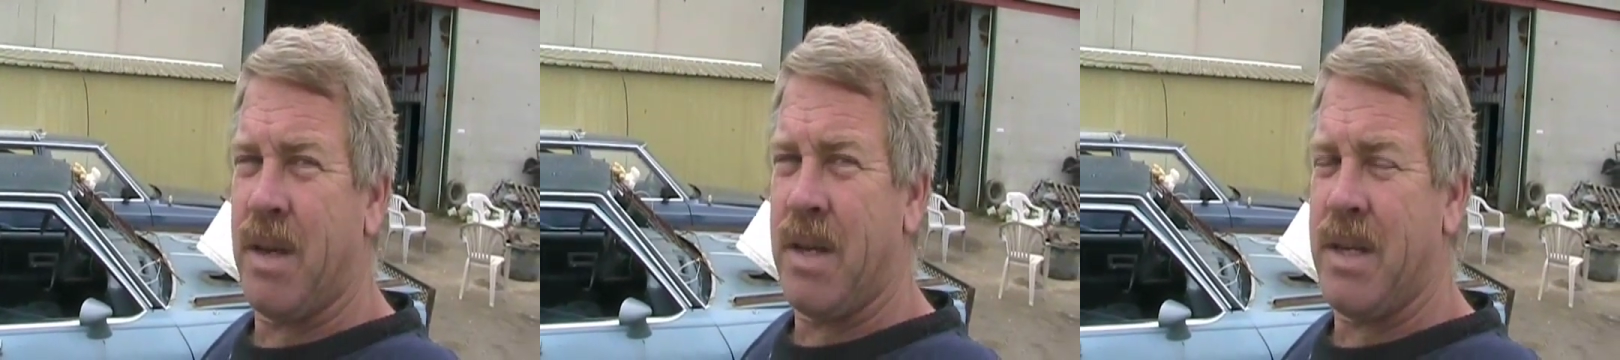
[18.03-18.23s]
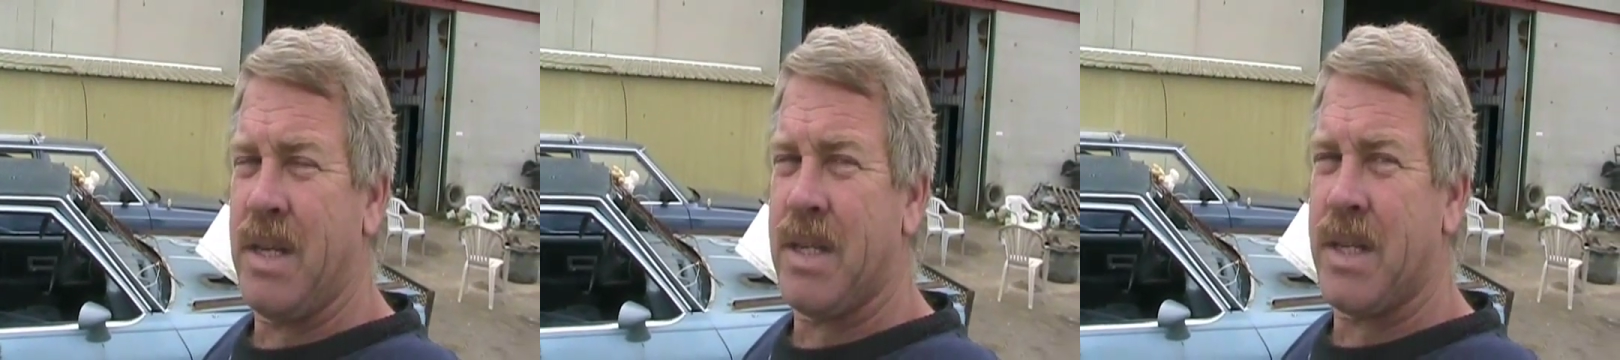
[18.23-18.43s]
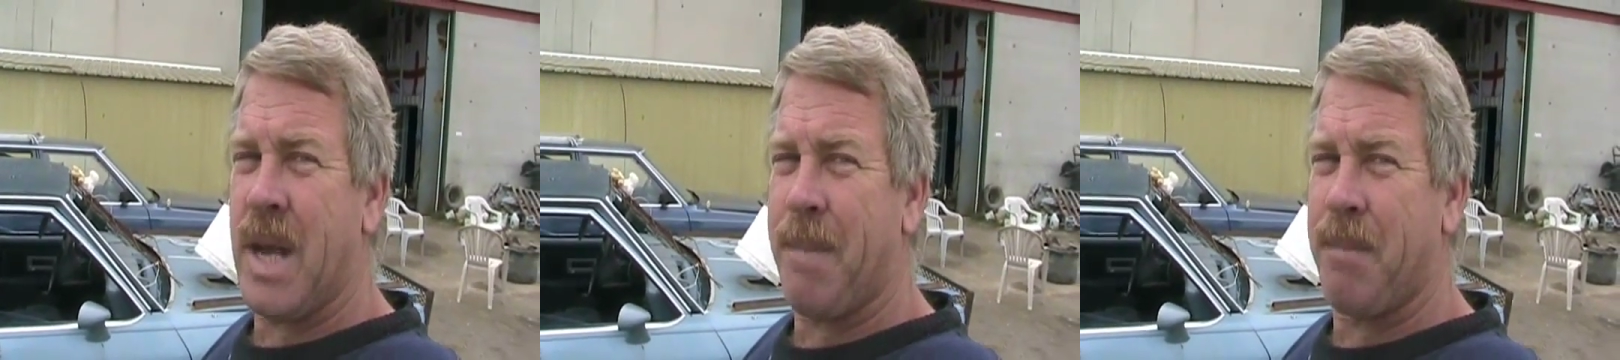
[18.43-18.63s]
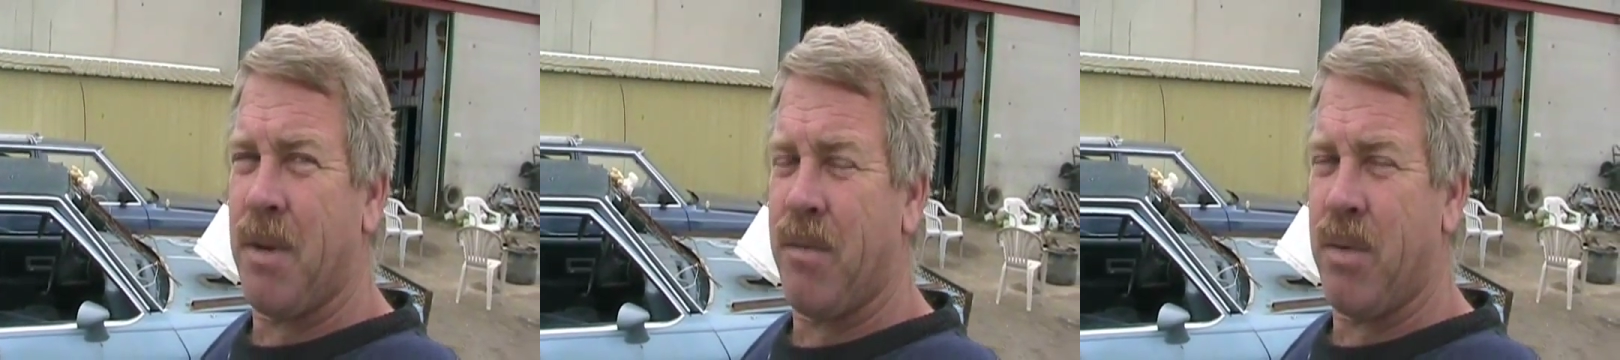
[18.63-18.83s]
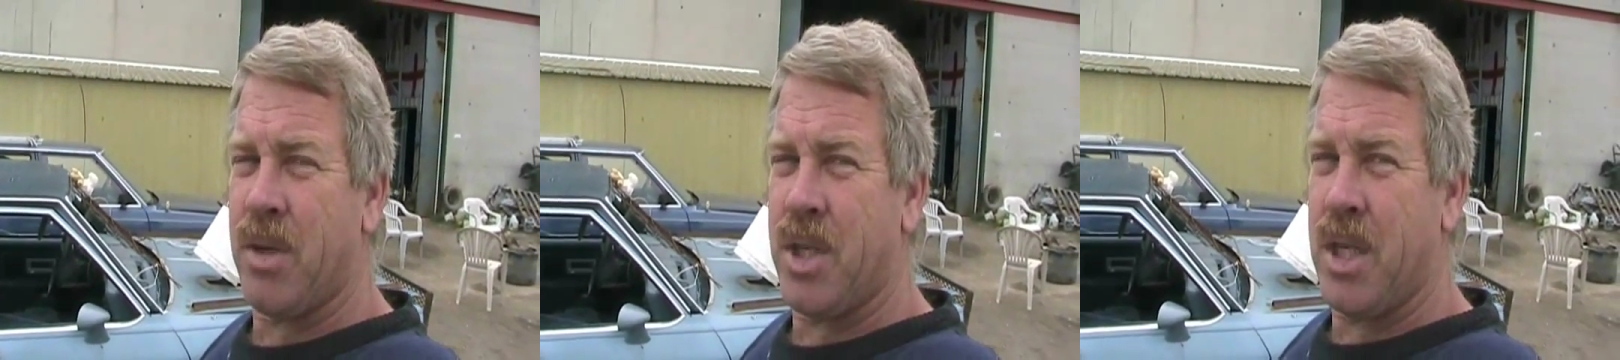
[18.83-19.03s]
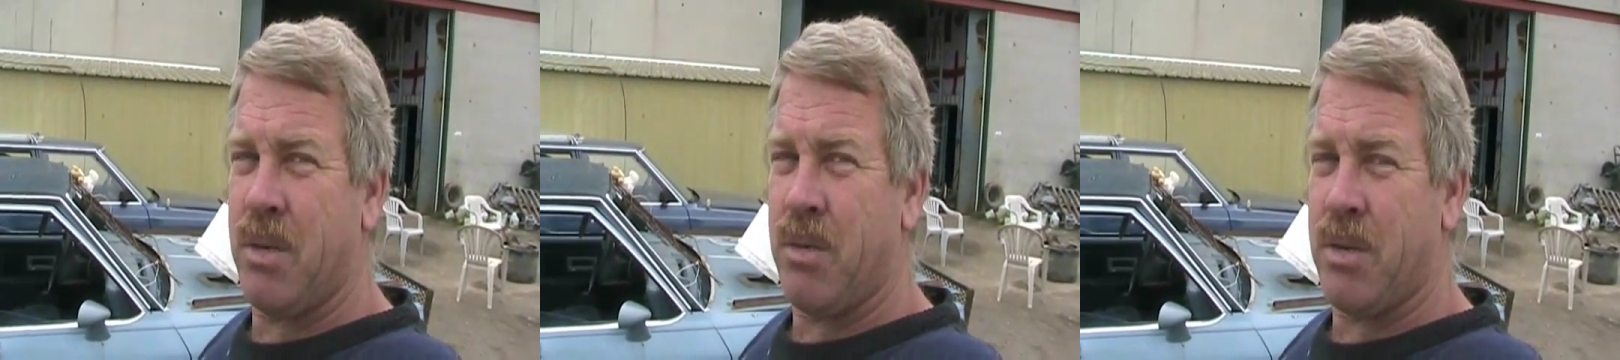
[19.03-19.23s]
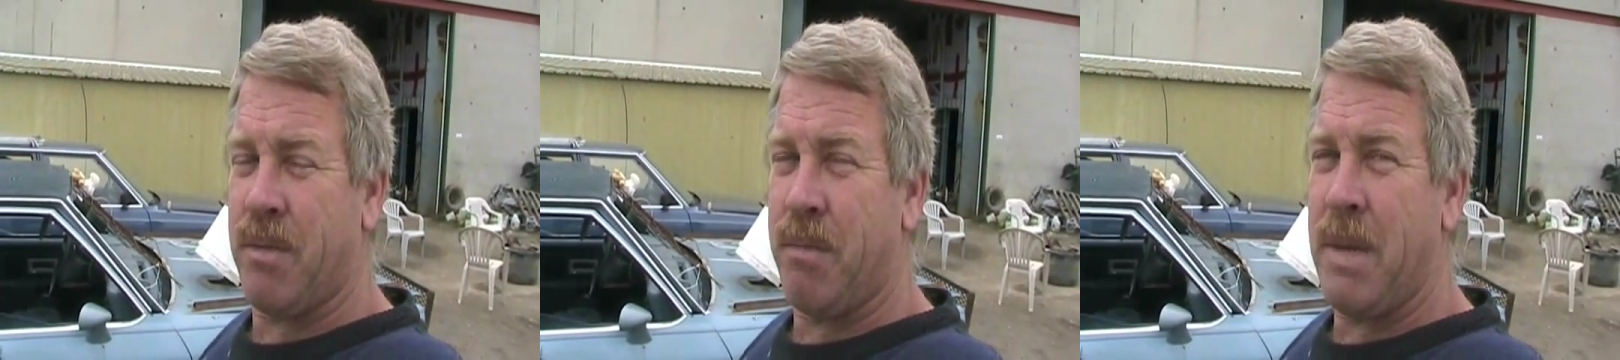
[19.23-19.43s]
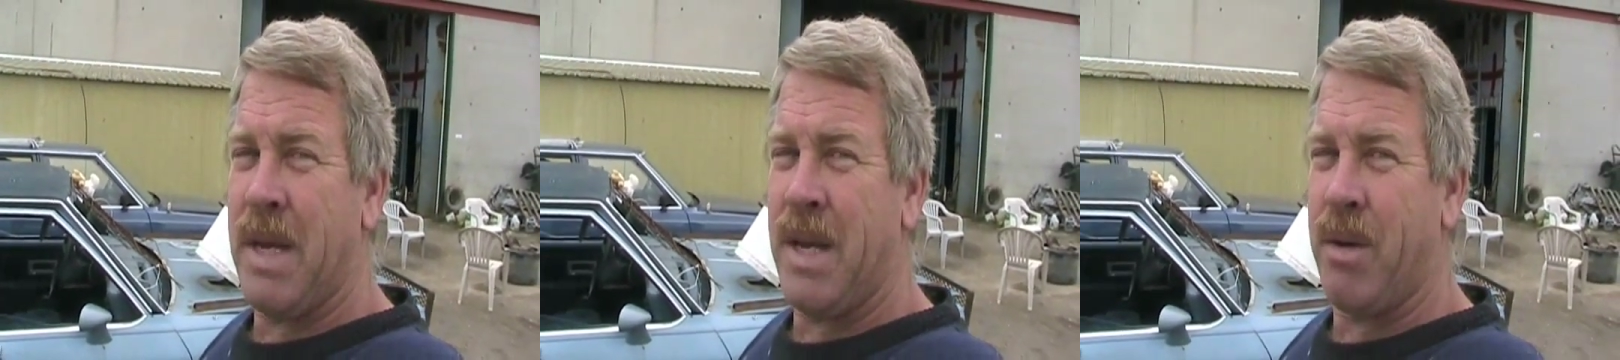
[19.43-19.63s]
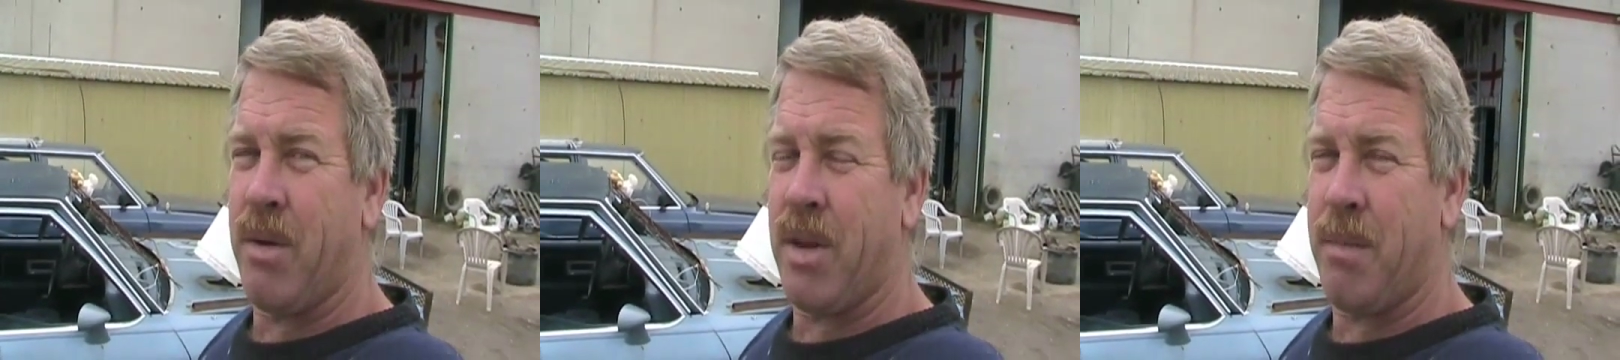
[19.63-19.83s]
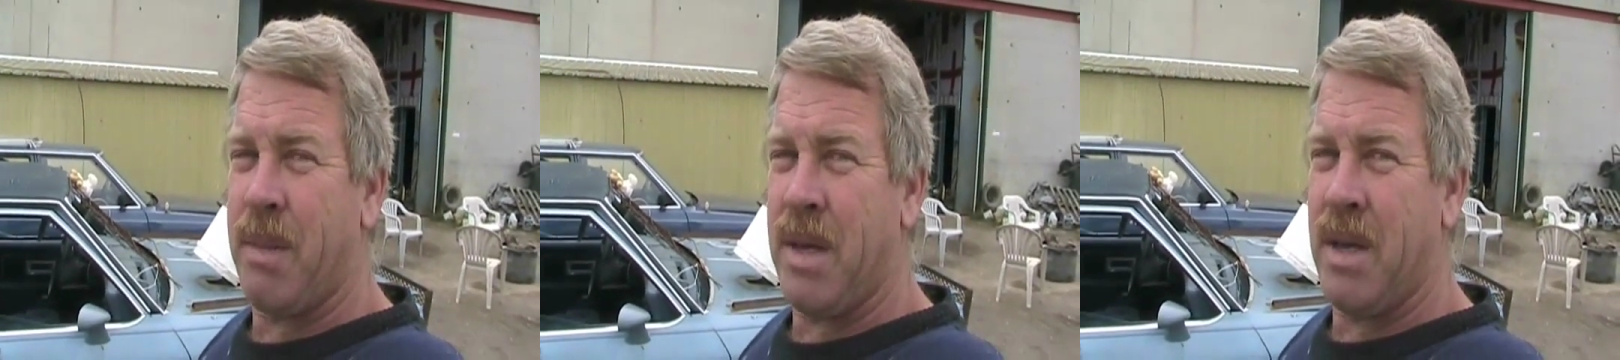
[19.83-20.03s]
and deceptive when she was meeting
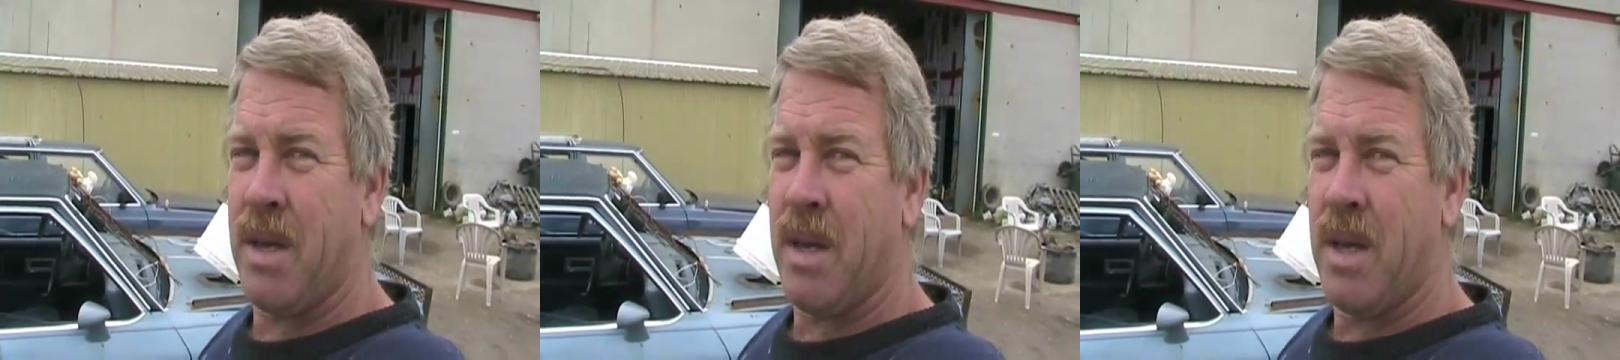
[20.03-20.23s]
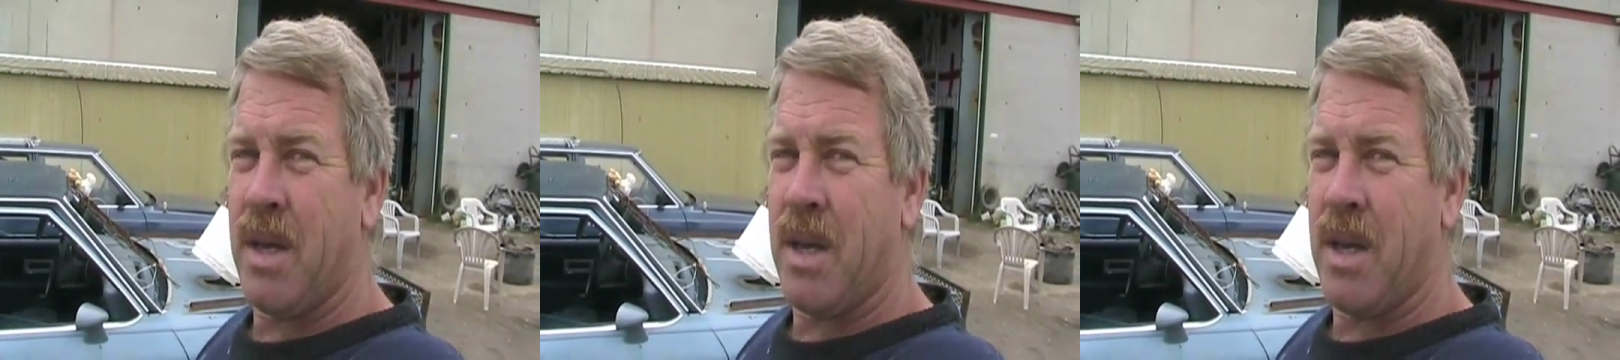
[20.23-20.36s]
with me,